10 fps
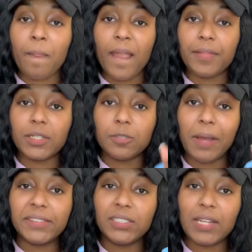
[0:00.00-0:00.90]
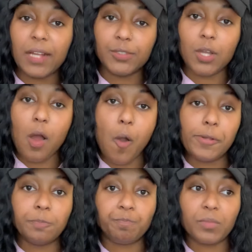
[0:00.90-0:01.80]
the spicy
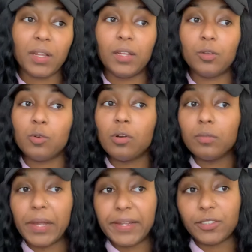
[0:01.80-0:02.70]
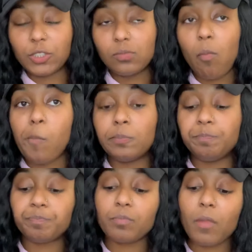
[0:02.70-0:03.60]
nacho and the Cool Ranch.
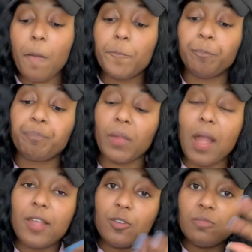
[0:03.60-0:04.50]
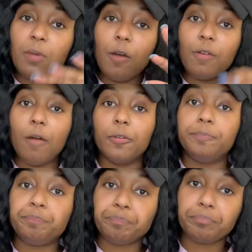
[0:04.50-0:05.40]
I use both of them
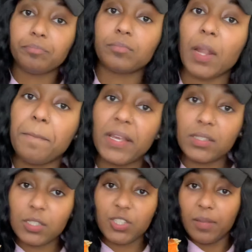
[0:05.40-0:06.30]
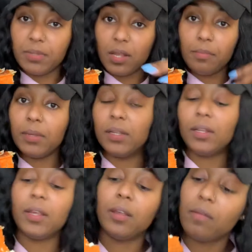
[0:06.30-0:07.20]
and mix the chips up and
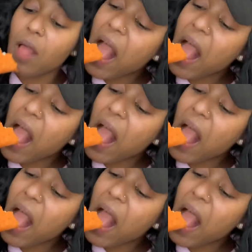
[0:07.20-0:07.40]
then